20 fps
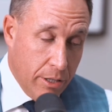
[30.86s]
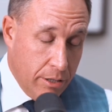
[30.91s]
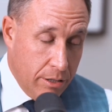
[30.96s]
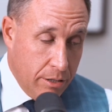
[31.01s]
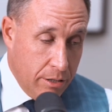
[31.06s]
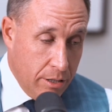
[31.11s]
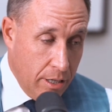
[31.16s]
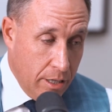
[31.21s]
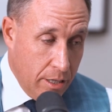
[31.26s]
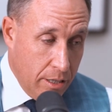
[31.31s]

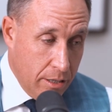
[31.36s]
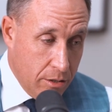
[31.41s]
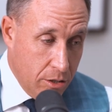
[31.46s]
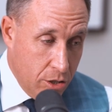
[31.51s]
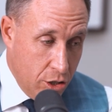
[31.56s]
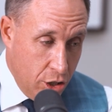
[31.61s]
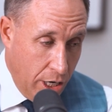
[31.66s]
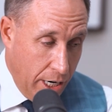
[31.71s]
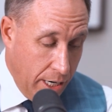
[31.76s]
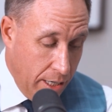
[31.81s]
with
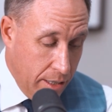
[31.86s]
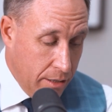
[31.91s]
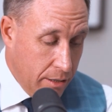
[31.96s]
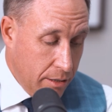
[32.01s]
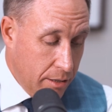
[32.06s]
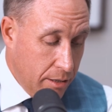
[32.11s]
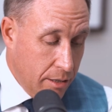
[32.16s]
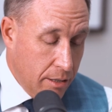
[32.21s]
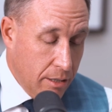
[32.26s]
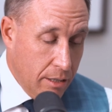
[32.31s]
Jane,
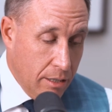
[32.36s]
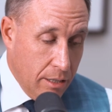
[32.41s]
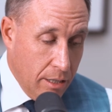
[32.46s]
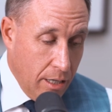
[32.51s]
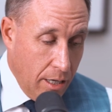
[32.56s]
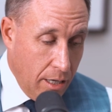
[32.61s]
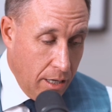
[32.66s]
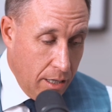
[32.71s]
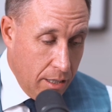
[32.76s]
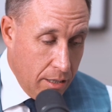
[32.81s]
mm-hmm,
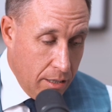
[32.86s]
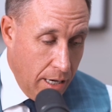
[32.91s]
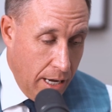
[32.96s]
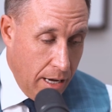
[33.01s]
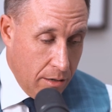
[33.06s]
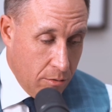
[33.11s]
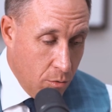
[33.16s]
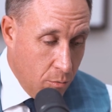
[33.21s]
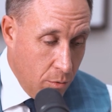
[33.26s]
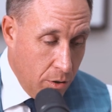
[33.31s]
and
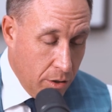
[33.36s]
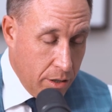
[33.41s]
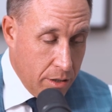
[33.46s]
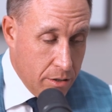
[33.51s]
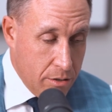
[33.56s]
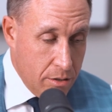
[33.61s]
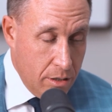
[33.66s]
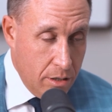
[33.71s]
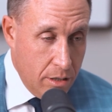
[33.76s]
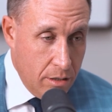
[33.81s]
Andrew
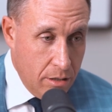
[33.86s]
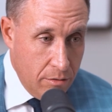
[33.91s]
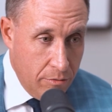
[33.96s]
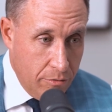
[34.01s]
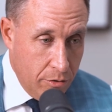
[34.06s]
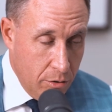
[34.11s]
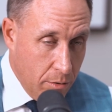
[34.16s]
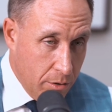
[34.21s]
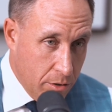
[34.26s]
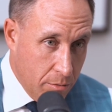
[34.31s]
Wilkinson and a
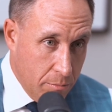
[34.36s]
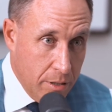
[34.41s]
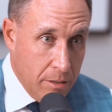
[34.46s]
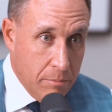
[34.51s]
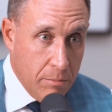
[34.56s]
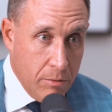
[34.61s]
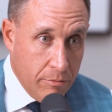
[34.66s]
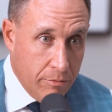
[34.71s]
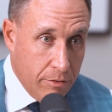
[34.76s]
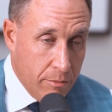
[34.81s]
few other
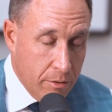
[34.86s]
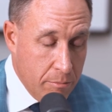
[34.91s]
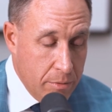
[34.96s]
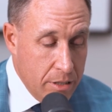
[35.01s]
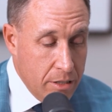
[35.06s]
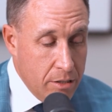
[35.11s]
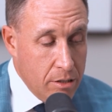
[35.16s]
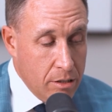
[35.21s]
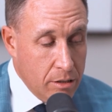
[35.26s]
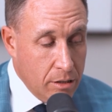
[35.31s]
people from the
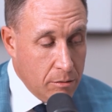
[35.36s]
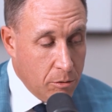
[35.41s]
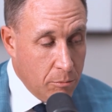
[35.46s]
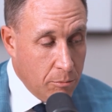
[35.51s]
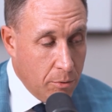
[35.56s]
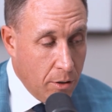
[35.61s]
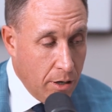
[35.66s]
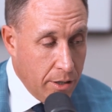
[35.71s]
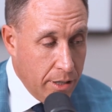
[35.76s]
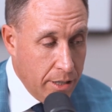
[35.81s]
BC Liberal
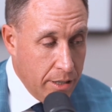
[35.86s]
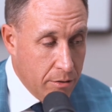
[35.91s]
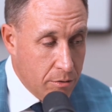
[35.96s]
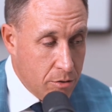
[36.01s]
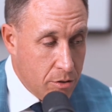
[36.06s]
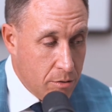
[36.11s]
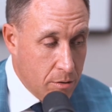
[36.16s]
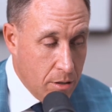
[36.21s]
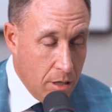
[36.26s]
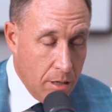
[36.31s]
Party. And
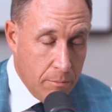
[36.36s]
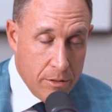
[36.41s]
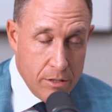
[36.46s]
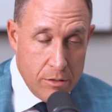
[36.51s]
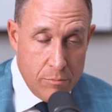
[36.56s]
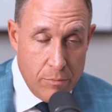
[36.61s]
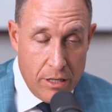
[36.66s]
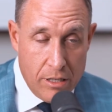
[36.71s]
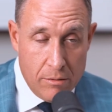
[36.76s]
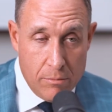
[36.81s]
there's some
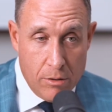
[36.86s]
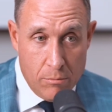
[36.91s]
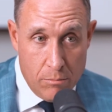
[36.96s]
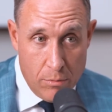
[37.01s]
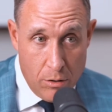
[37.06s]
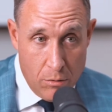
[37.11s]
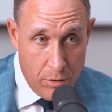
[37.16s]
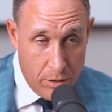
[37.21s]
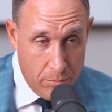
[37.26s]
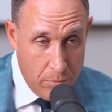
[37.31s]
comments made about
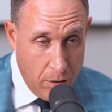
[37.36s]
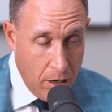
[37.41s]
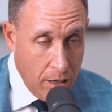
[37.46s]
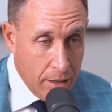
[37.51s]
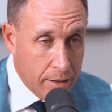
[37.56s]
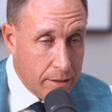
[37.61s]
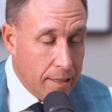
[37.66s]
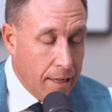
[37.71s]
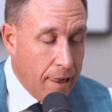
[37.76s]
Bo and Ma.